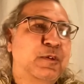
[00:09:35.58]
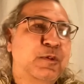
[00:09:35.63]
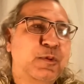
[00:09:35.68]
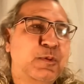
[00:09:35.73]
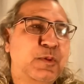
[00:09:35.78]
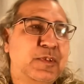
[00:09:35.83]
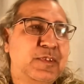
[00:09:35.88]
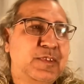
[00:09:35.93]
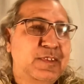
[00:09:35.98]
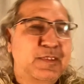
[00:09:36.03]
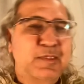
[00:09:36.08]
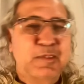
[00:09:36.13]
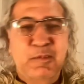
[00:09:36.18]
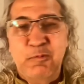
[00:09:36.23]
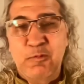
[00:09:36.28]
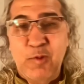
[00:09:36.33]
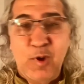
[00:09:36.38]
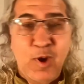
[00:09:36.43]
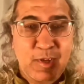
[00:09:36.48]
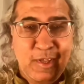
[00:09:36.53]
who is
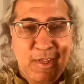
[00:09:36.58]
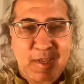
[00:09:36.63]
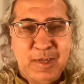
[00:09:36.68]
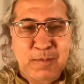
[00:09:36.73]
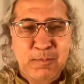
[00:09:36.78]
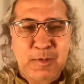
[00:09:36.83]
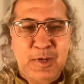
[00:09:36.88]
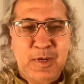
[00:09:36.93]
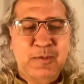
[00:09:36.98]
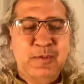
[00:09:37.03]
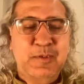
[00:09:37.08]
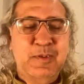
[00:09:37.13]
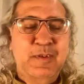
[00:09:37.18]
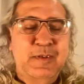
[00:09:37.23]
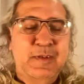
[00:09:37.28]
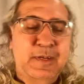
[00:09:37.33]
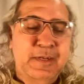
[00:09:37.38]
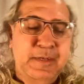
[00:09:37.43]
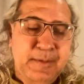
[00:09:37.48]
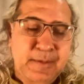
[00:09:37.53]
walking about,
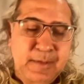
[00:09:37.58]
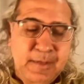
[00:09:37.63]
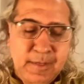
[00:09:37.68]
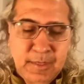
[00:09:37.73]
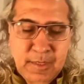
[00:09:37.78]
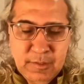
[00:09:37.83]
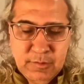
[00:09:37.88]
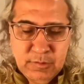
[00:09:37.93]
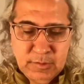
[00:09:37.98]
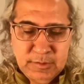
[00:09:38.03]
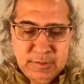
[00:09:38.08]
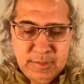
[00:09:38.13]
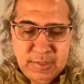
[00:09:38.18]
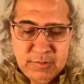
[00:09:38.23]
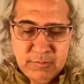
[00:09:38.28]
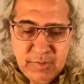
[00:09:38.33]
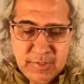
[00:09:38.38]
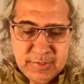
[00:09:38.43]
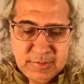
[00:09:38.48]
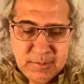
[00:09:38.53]
right? So
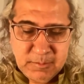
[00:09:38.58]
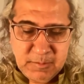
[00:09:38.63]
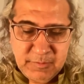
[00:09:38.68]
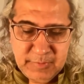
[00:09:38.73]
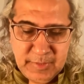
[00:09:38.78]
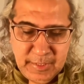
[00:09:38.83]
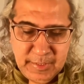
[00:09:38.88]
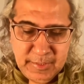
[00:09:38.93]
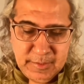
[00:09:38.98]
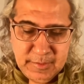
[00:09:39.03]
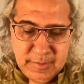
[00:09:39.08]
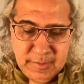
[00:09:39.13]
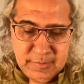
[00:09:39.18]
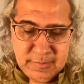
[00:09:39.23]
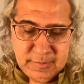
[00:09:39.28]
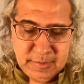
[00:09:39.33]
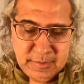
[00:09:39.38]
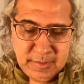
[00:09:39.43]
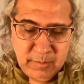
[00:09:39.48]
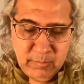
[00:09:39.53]
these were some of the ideas
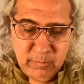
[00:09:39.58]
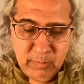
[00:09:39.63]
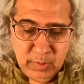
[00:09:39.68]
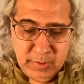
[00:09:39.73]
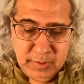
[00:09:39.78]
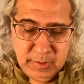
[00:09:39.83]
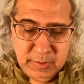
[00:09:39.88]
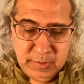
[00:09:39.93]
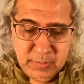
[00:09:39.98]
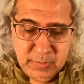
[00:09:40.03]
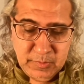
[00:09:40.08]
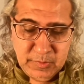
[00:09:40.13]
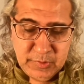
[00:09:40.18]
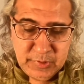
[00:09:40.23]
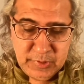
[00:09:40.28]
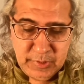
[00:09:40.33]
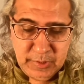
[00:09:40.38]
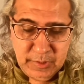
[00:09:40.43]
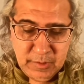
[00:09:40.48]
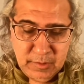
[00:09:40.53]
that I wanted to
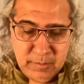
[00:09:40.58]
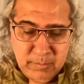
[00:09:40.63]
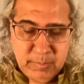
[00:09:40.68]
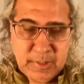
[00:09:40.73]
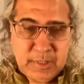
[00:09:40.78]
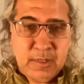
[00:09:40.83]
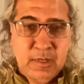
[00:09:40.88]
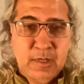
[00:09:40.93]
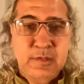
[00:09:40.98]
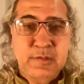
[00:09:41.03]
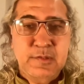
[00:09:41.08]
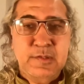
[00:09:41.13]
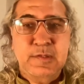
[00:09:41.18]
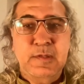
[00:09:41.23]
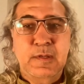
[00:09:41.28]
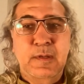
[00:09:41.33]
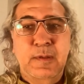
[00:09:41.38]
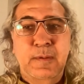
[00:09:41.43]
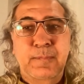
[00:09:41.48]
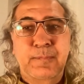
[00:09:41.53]
share because
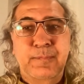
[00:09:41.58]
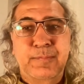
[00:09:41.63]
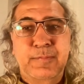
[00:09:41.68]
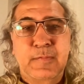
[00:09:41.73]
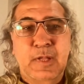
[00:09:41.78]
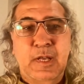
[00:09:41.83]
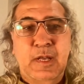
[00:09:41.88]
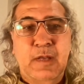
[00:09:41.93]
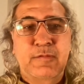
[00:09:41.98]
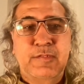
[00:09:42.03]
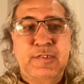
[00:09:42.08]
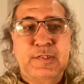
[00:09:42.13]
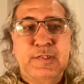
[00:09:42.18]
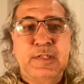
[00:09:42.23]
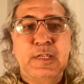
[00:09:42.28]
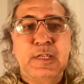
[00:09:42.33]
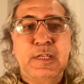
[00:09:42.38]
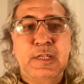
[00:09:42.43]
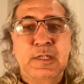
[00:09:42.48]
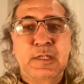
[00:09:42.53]
um, I've
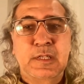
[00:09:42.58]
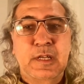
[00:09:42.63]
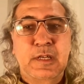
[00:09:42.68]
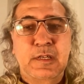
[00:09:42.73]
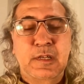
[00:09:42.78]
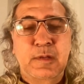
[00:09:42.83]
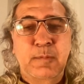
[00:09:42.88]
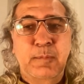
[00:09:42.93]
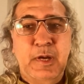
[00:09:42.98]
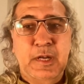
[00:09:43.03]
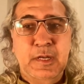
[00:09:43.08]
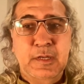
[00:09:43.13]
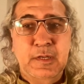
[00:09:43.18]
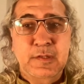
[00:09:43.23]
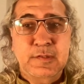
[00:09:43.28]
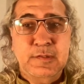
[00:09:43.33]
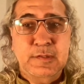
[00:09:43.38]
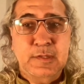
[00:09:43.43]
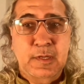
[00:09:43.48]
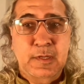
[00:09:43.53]
seen that in
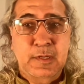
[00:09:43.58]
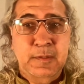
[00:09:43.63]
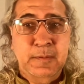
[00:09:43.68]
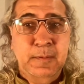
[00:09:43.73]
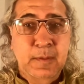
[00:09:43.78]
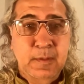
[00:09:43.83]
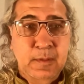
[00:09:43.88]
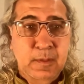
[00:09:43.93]
Pakistan,